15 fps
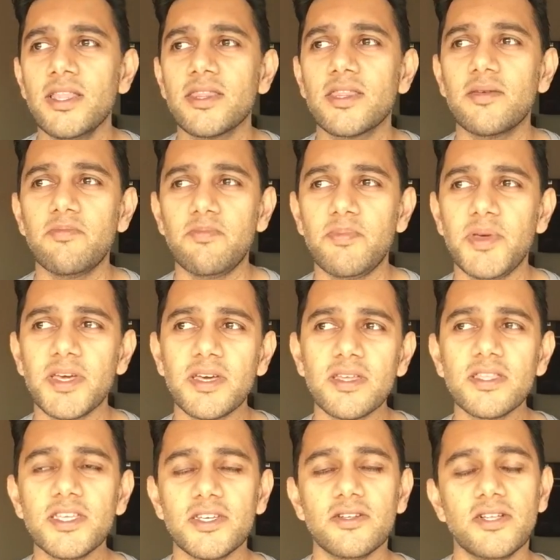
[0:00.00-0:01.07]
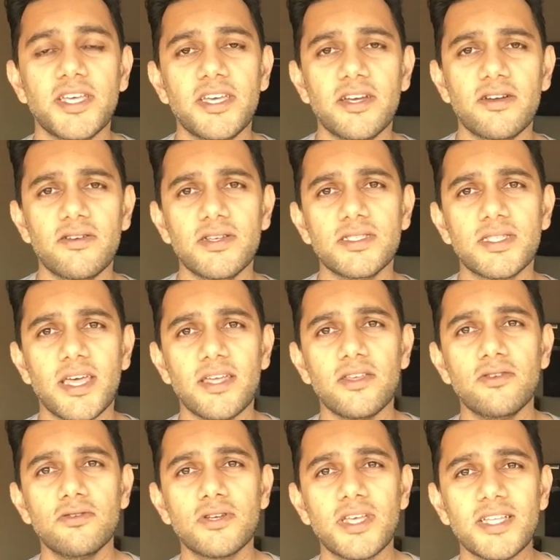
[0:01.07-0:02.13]
The bigger deal here is that
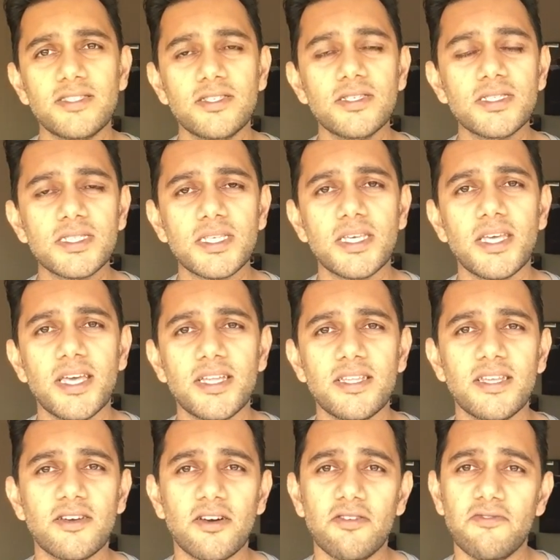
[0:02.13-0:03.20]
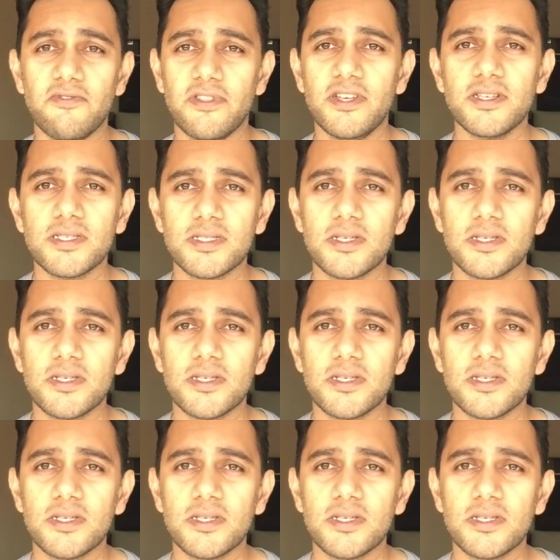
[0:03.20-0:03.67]
you'll get to see any conflicts.